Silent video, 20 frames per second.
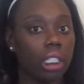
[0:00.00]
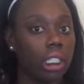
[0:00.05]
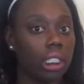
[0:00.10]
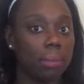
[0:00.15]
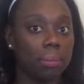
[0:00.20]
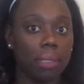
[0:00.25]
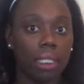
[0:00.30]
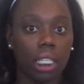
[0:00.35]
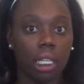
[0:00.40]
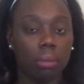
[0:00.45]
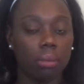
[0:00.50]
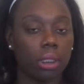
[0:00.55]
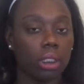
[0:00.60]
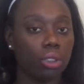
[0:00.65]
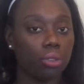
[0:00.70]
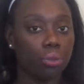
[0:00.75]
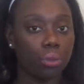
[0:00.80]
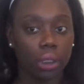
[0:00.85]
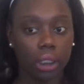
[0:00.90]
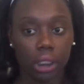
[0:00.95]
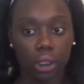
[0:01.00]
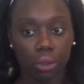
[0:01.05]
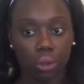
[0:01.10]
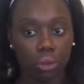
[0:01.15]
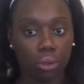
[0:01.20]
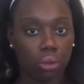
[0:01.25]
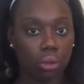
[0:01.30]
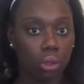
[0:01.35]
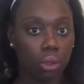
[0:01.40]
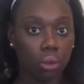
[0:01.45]
it becomes this really
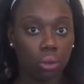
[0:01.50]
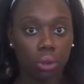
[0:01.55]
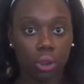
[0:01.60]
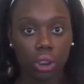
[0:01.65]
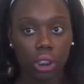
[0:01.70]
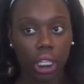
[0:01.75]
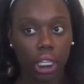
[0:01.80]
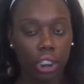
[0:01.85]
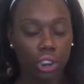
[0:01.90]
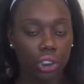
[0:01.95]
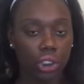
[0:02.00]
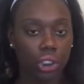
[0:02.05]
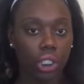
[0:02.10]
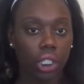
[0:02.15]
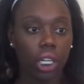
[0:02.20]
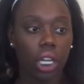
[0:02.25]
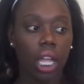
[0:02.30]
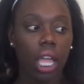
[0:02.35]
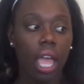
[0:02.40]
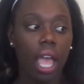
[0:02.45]
loose texture.